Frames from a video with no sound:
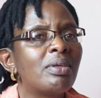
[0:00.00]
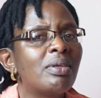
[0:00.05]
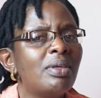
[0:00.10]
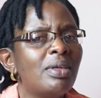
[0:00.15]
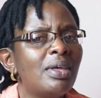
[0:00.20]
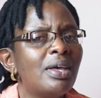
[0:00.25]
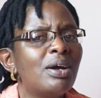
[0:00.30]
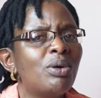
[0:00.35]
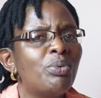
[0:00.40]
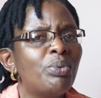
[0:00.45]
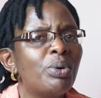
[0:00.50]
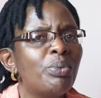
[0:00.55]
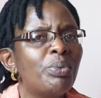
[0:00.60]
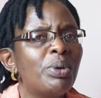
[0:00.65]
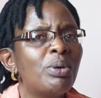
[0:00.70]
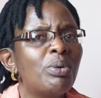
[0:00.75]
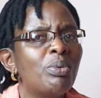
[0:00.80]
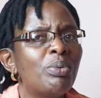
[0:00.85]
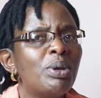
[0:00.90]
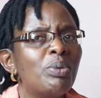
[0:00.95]
yeah,
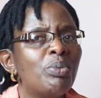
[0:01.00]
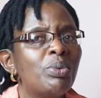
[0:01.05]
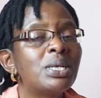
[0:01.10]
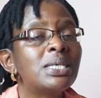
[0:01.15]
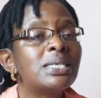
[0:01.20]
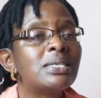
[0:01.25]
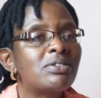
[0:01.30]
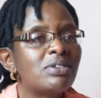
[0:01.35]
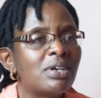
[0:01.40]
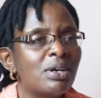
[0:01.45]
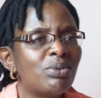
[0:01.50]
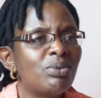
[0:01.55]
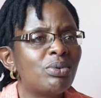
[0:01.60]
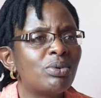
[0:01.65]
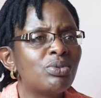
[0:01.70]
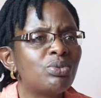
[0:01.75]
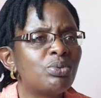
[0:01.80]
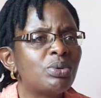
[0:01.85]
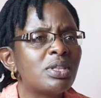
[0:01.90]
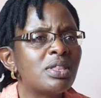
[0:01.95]
we
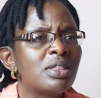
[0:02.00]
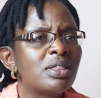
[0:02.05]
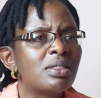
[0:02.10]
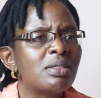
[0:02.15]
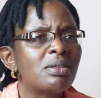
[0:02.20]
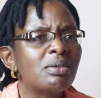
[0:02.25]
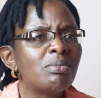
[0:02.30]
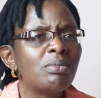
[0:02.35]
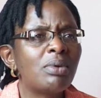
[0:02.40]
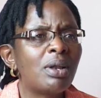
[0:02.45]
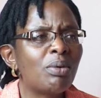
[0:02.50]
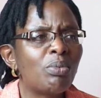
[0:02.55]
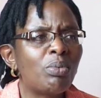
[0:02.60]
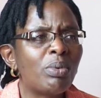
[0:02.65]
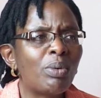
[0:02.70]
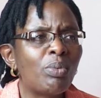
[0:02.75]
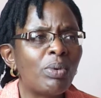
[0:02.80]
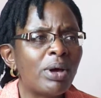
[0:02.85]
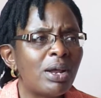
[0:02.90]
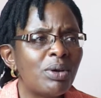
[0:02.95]
struggled with
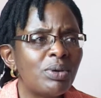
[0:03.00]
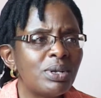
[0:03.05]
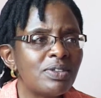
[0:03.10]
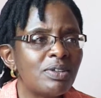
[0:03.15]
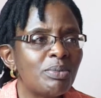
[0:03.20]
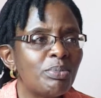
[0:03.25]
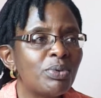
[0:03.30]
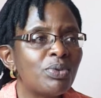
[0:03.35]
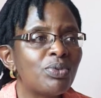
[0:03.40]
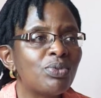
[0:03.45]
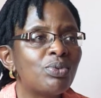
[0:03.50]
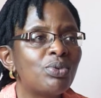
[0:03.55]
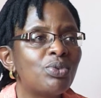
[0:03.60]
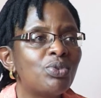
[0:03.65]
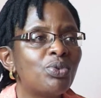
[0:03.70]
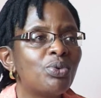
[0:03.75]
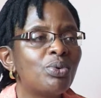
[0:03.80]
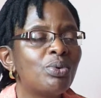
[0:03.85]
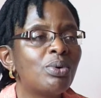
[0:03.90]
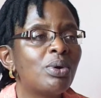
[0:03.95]
what are we supposed to
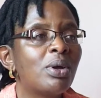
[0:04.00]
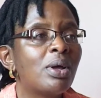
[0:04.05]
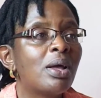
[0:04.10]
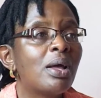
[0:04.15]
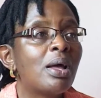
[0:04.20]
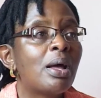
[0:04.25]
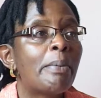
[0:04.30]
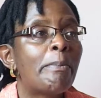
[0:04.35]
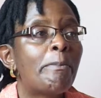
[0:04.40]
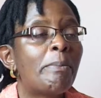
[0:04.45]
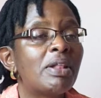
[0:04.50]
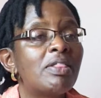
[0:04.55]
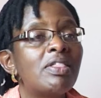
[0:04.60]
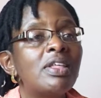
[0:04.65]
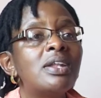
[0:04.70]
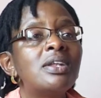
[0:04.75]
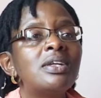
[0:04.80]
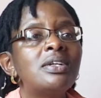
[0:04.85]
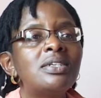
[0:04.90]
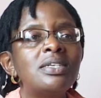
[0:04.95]
do? But
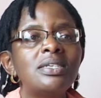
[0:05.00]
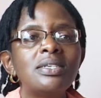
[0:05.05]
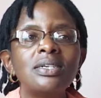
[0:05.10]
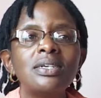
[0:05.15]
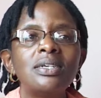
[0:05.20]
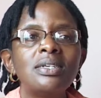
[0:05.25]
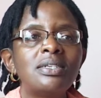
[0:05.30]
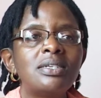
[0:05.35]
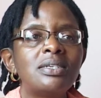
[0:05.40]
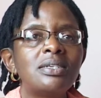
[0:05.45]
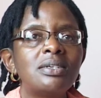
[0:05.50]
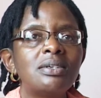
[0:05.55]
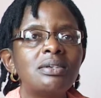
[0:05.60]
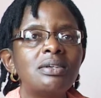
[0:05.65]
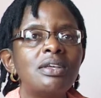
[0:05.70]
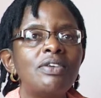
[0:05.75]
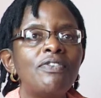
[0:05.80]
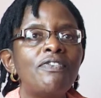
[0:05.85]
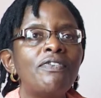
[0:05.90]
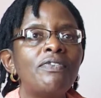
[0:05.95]
then
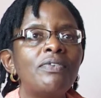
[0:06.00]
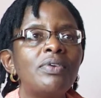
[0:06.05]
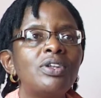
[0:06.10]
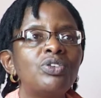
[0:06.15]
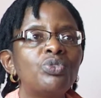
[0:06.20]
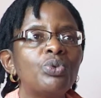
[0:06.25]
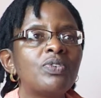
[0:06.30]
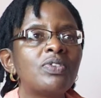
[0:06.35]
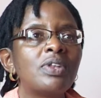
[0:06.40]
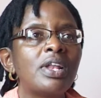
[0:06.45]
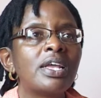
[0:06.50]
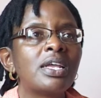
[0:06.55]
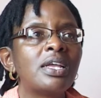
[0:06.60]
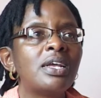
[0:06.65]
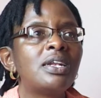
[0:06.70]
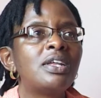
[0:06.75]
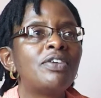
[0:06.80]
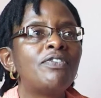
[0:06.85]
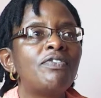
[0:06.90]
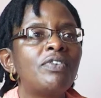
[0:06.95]
it was like
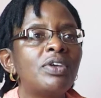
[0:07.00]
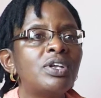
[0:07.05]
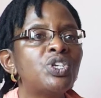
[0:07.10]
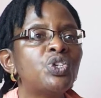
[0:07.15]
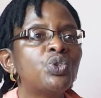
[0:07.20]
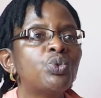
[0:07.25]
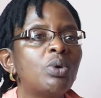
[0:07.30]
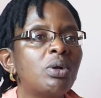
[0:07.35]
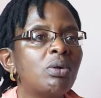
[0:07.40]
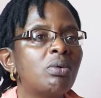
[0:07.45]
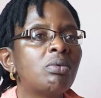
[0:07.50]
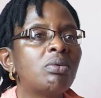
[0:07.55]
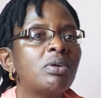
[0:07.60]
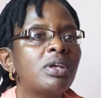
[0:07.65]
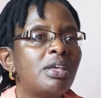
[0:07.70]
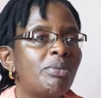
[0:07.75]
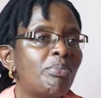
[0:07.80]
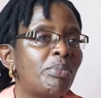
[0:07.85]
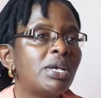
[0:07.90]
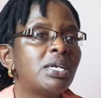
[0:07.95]
an eventual
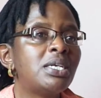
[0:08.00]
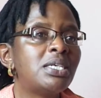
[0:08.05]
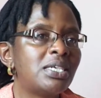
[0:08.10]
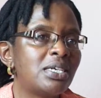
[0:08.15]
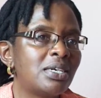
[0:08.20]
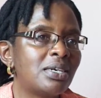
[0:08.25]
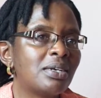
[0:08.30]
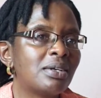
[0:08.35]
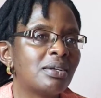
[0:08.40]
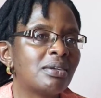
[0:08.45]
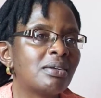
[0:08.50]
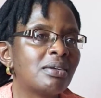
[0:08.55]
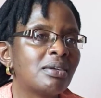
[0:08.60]
emerging